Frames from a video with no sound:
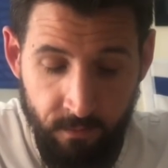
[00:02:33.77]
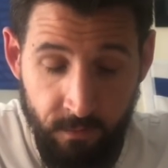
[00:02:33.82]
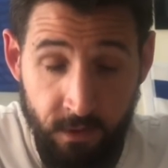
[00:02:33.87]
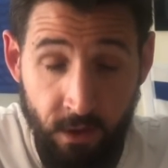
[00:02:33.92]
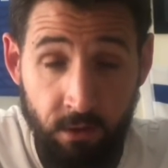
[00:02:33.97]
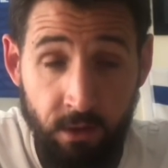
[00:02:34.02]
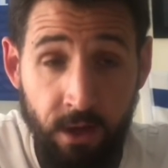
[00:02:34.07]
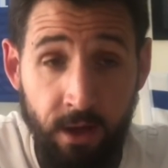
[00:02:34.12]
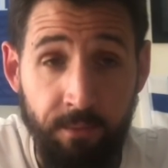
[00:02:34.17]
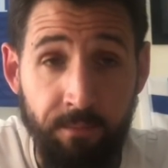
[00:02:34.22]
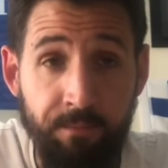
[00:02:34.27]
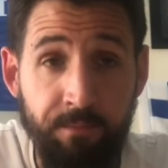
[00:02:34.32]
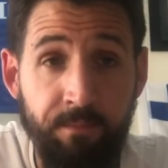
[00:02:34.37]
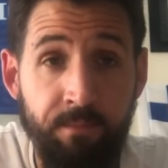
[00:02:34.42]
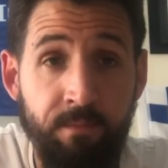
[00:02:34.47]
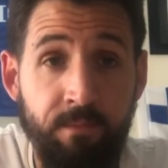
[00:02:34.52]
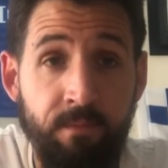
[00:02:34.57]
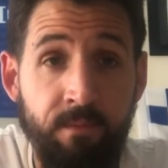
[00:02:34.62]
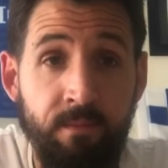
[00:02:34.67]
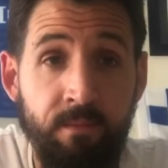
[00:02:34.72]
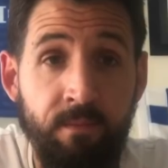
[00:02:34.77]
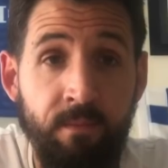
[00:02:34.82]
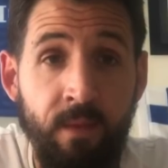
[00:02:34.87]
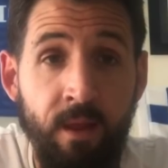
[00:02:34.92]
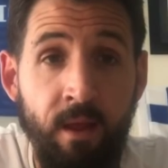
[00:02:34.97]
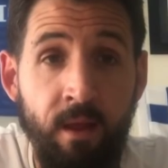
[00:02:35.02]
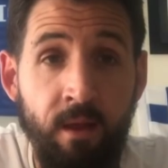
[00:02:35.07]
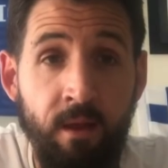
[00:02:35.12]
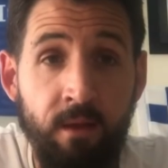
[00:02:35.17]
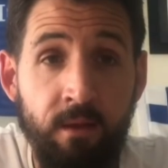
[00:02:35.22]
So yeah.
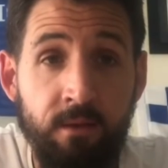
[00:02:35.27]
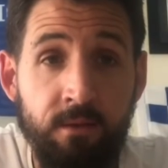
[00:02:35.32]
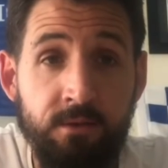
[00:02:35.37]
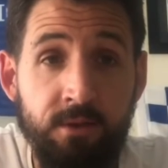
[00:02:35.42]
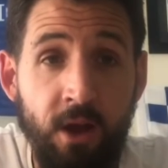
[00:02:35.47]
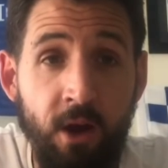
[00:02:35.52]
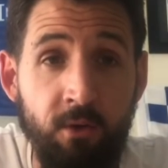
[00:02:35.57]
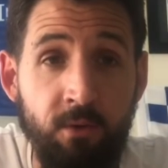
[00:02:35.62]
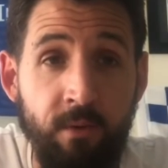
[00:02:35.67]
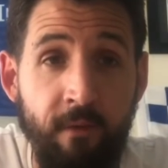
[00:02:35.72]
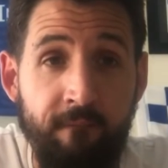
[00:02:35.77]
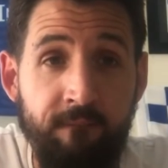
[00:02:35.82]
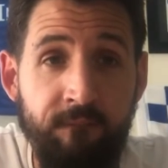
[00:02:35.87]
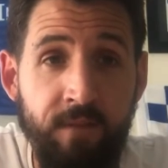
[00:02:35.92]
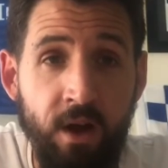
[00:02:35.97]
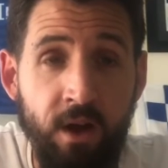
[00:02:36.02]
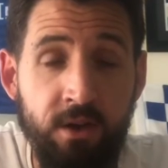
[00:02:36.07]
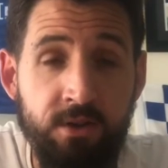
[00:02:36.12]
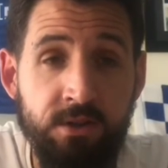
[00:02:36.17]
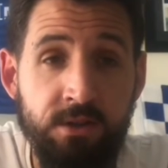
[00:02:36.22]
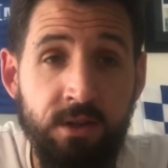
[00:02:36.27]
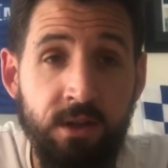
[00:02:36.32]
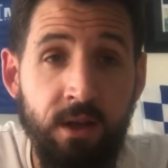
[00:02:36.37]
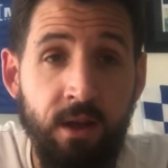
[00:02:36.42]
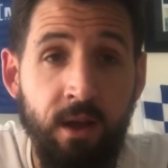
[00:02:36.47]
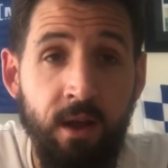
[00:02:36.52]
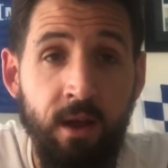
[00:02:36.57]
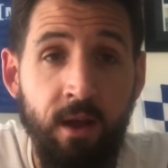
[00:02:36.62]
So first